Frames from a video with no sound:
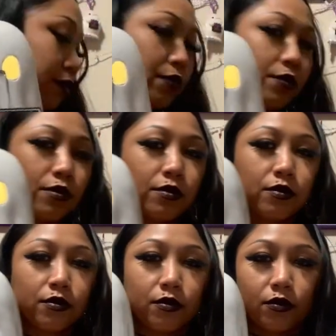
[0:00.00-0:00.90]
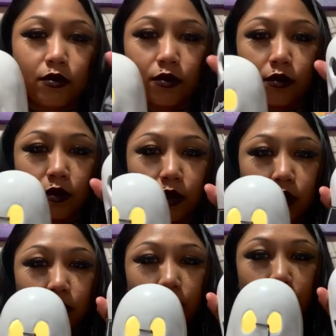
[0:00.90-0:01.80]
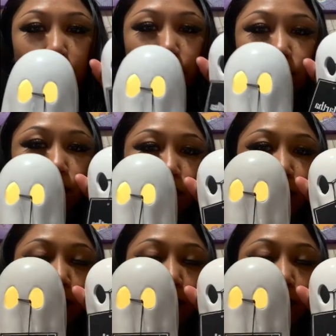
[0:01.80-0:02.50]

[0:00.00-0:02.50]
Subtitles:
(no one is talking)